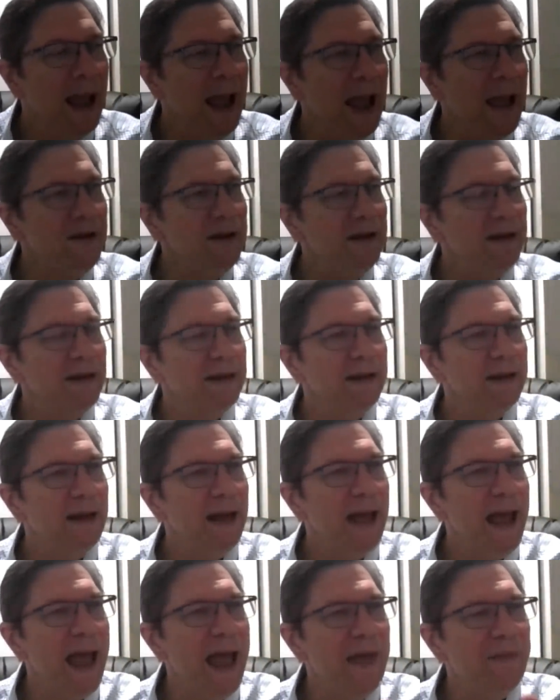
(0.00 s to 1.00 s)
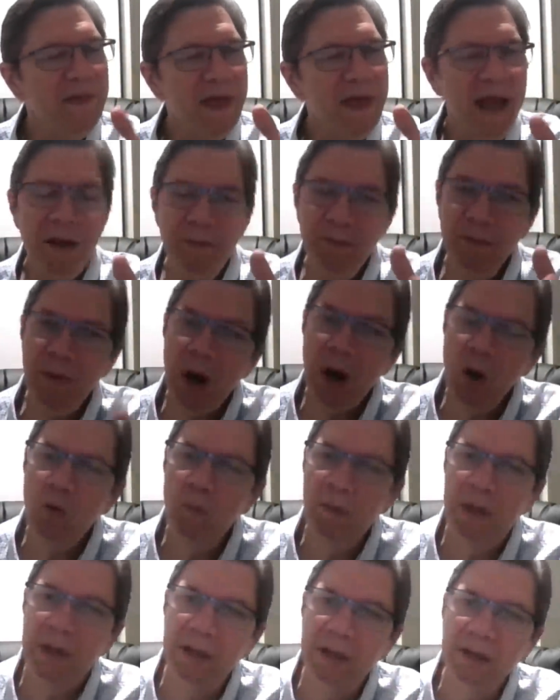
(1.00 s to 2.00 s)
And at that
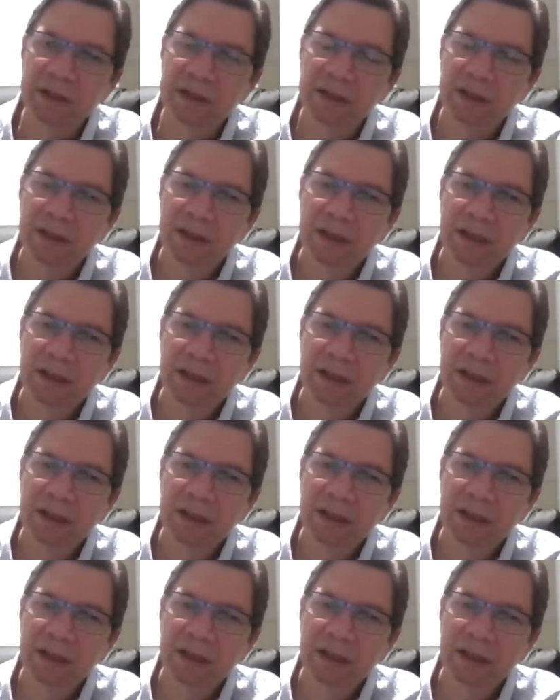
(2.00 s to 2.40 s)
moment,